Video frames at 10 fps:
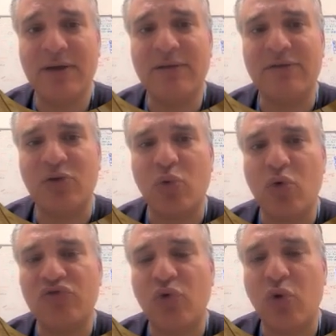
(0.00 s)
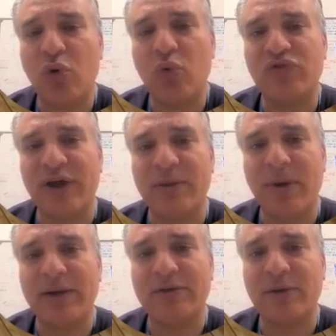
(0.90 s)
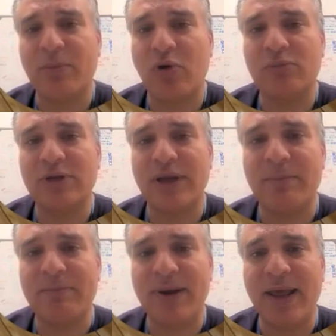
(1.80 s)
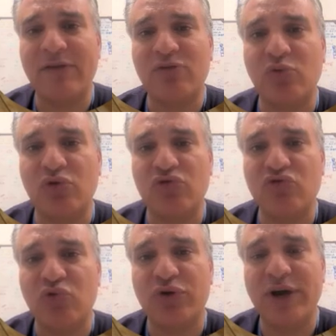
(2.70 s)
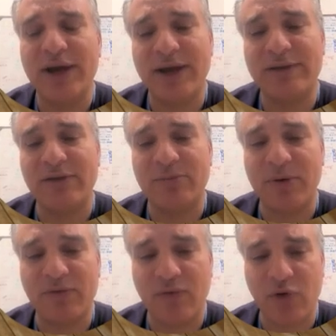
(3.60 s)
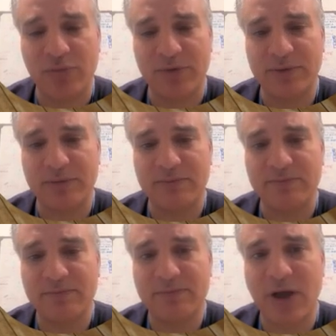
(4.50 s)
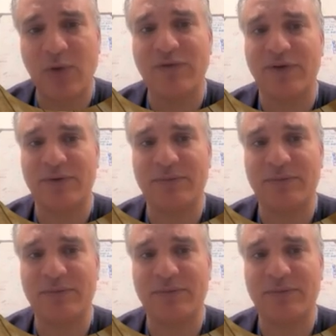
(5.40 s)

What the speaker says: There was always a reminder prompt in place to ensure it is performed. However,